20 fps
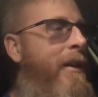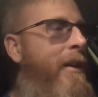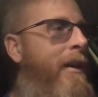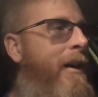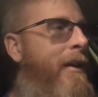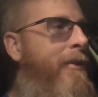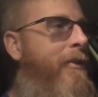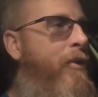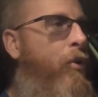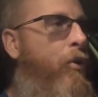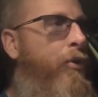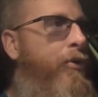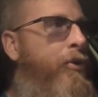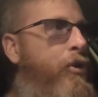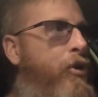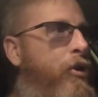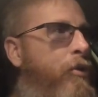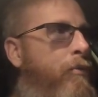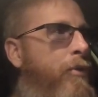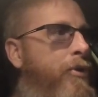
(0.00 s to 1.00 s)
Uh, the old
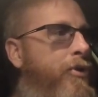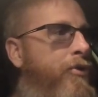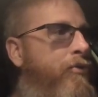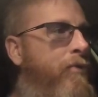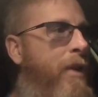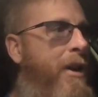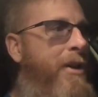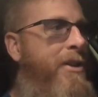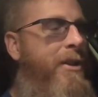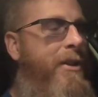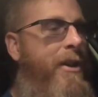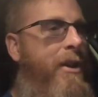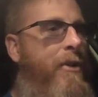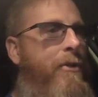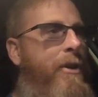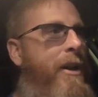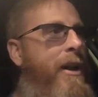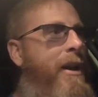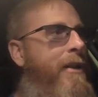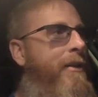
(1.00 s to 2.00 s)
tube was rusted out,
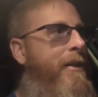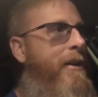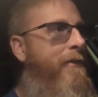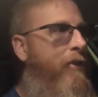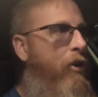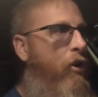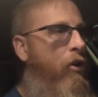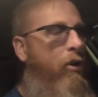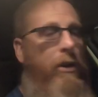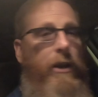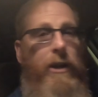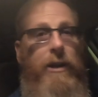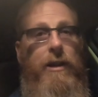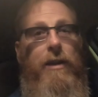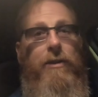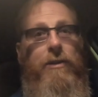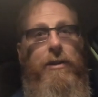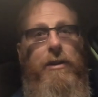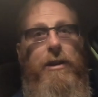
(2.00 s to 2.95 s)
and they've currently got the